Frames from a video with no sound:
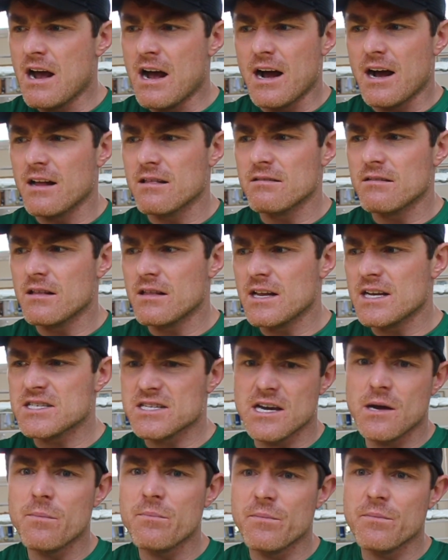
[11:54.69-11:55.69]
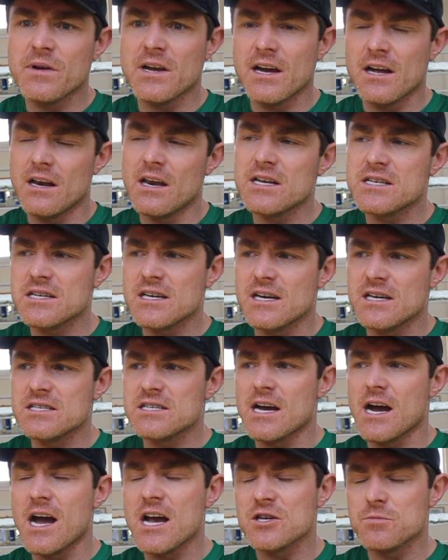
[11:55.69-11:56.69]
and let's get, get let's get his
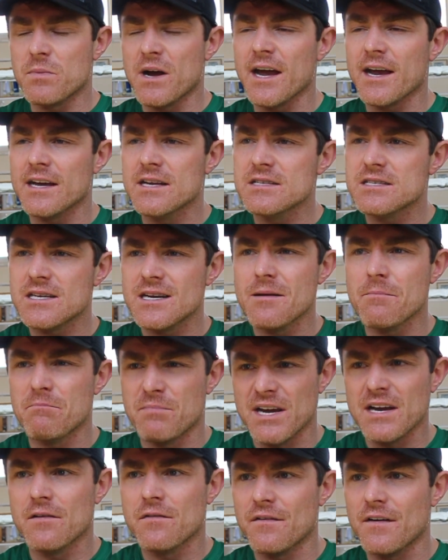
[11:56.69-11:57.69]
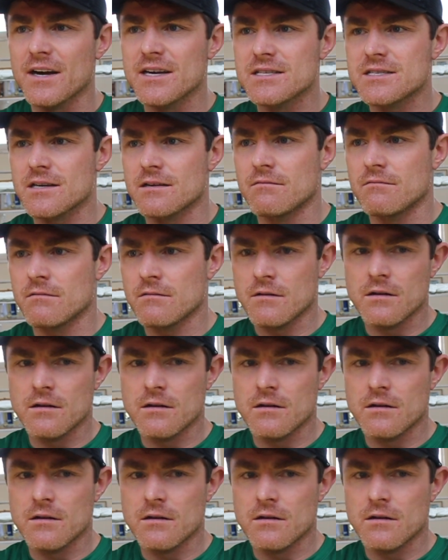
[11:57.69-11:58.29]
ass back into the big fight and,